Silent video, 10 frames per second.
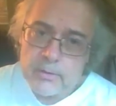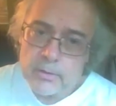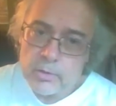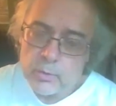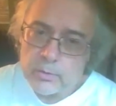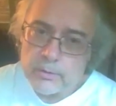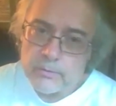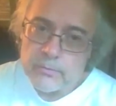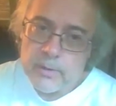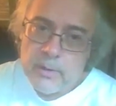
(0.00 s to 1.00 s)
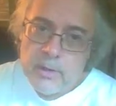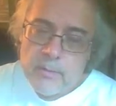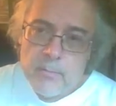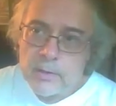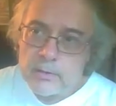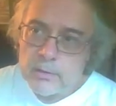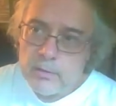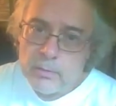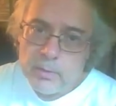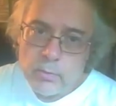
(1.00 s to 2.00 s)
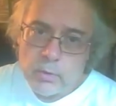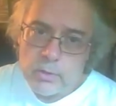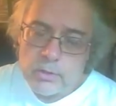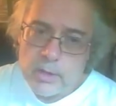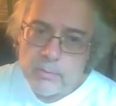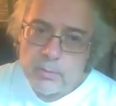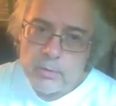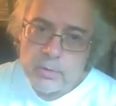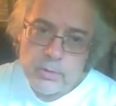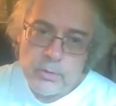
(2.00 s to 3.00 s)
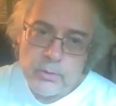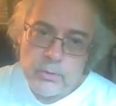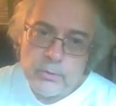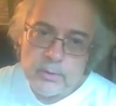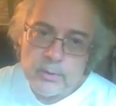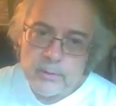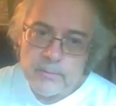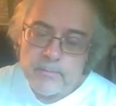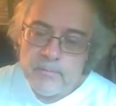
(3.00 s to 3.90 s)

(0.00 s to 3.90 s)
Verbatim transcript: that sort of make us a little bit more susceptible to um,